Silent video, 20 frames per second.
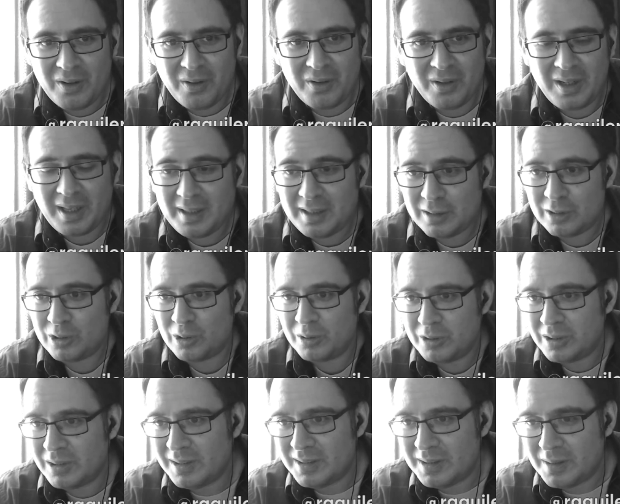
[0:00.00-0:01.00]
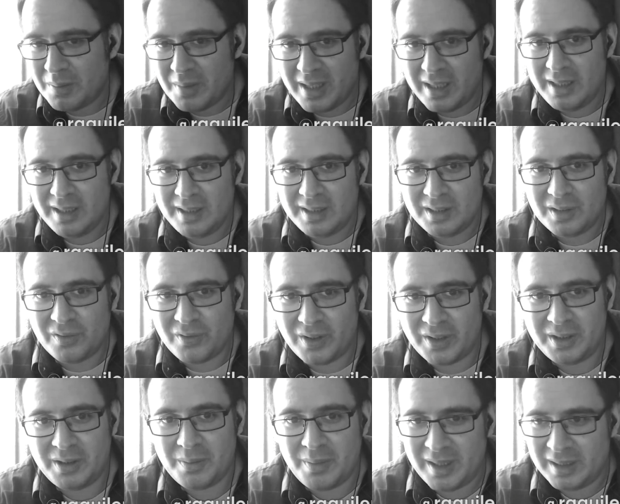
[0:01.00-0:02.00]
Like, socialism is
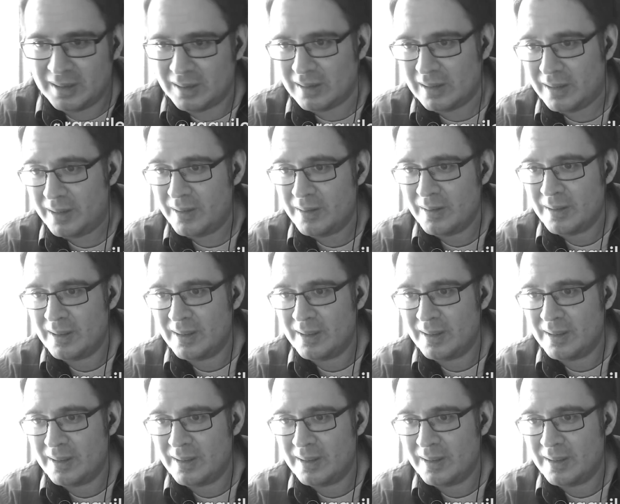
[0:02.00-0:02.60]
fundamentally